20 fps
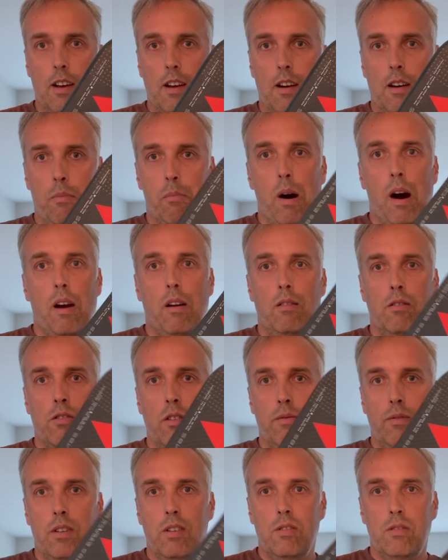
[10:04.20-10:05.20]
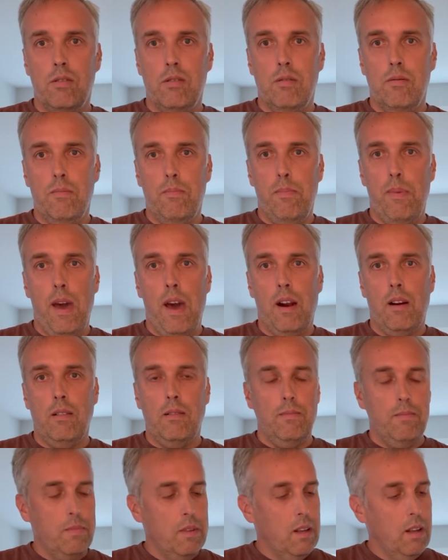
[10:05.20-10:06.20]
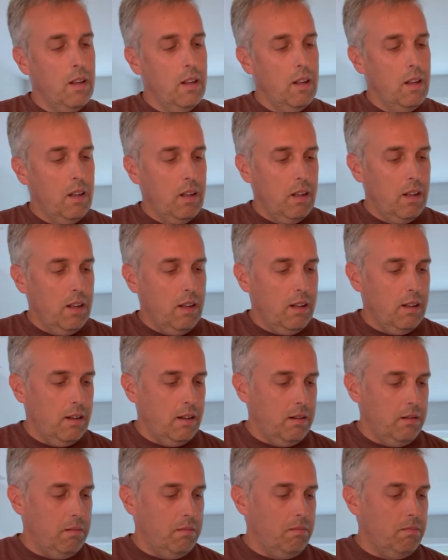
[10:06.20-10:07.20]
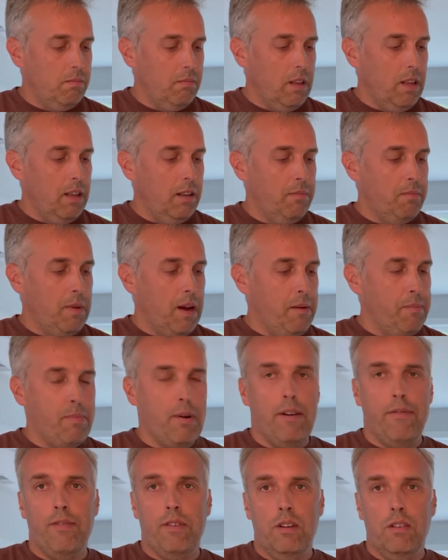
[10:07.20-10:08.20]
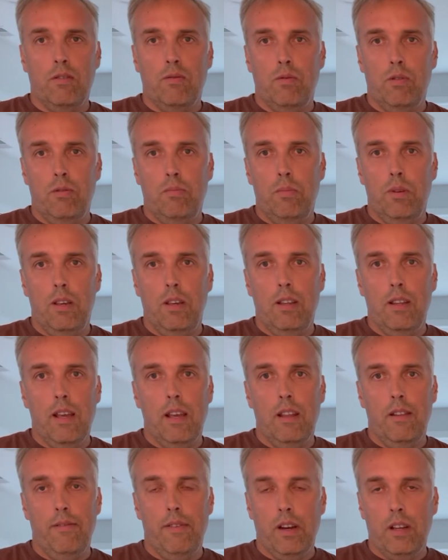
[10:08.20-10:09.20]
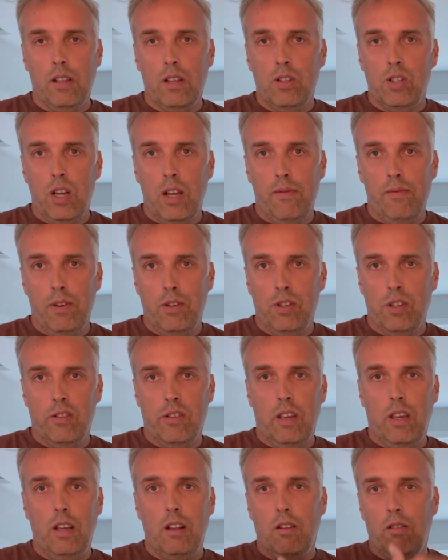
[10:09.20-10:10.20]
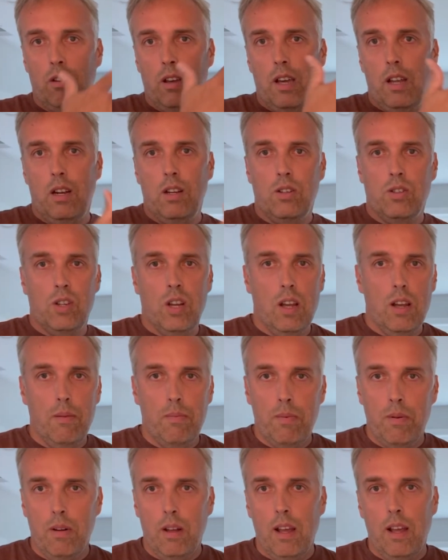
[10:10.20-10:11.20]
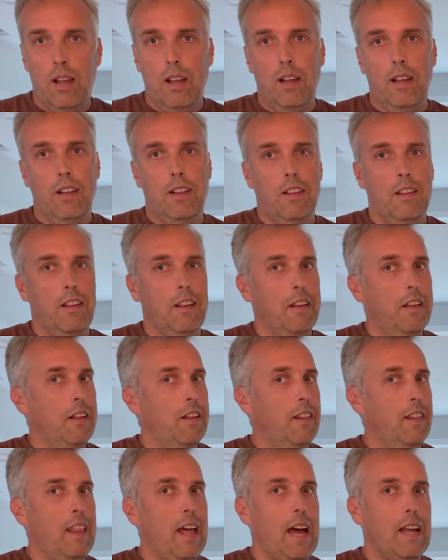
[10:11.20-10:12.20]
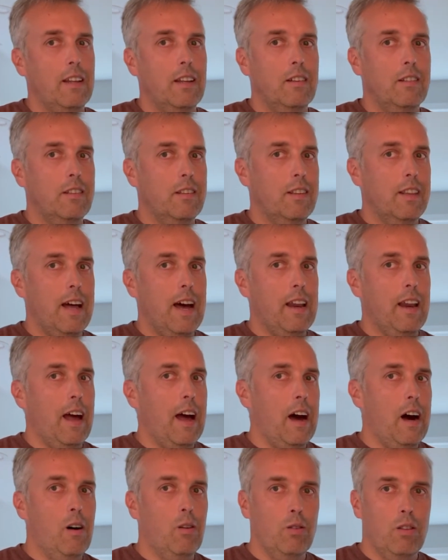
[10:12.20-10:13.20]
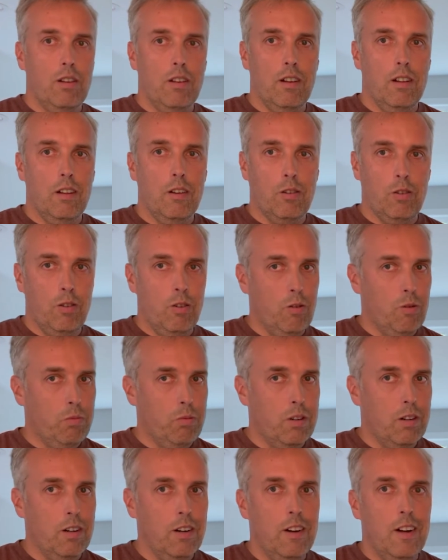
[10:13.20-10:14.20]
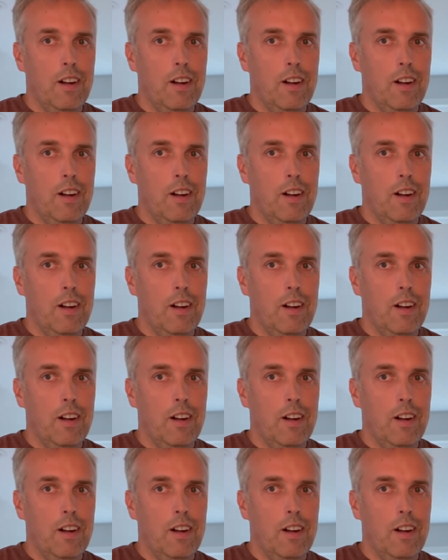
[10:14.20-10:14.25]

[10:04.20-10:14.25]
models of this paddle. And my preference would be the Invicta shape, which is elongated shape, and that is not out till October.